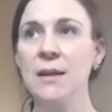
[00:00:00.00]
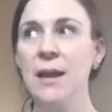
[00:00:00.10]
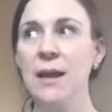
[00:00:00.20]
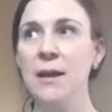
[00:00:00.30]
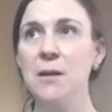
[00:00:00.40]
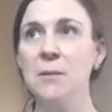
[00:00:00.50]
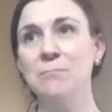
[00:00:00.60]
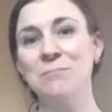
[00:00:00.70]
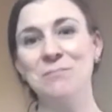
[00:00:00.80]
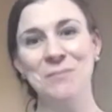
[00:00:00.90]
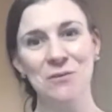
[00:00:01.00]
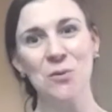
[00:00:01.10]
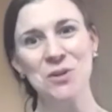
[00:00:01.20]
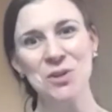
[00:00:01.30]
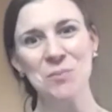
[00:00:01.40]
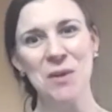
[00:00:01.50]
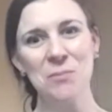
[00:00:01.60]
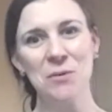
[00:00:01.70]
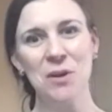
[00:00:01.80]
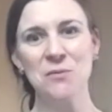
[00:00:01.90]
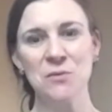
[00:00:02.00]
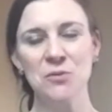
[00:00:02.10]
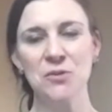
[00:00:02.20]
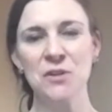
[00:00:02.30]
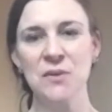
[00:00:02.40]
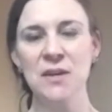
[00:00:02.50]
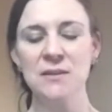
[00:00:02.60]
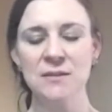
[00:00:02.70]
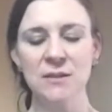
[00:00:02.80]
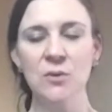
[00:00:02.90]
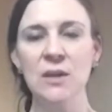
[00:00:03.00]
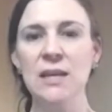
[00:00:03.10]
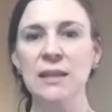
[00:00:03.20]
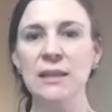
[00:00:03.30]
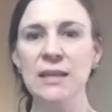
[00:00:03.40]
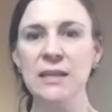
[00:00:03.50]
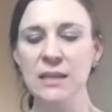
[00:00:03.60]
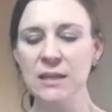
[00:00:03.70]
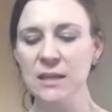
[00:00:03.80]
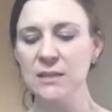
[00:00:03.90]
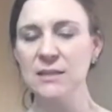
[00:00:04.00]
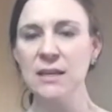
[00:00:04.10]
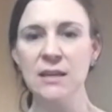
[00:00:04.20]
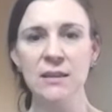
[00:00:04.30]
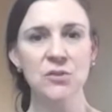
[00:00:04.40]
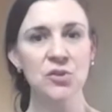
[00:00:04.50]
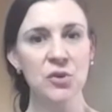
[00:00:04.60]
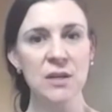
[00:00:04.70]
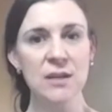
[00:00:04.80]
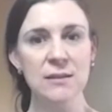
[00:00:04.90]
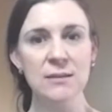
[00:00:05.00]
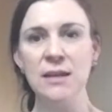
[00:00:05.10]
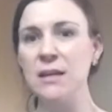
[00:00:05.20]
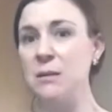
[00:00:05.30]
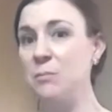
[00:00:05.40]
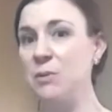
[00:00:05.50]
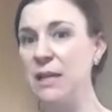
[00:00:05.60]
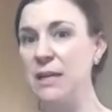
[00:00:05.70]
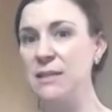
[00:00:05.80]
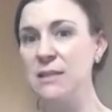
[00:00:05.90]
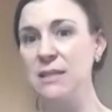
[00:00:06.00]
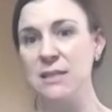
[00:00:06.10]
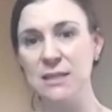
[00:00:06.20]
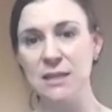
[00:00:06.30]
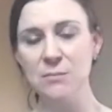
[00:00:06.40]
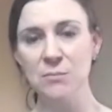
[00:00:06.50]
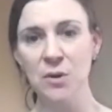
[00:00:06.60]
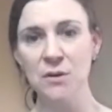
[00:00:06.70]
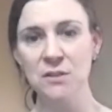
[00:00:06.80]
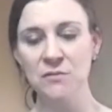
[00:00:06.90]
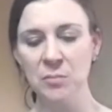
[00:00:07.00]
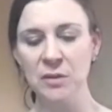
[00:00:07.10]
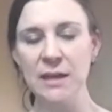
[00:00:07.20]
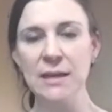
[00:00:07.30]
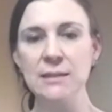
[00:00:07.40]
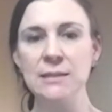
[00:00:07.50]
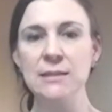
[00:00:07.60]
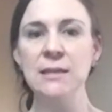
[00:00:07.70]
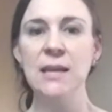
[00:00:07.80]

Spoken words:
and of course our paper comes from trees, right? So lignin is in trees and in plants, in the stem parts of the plants.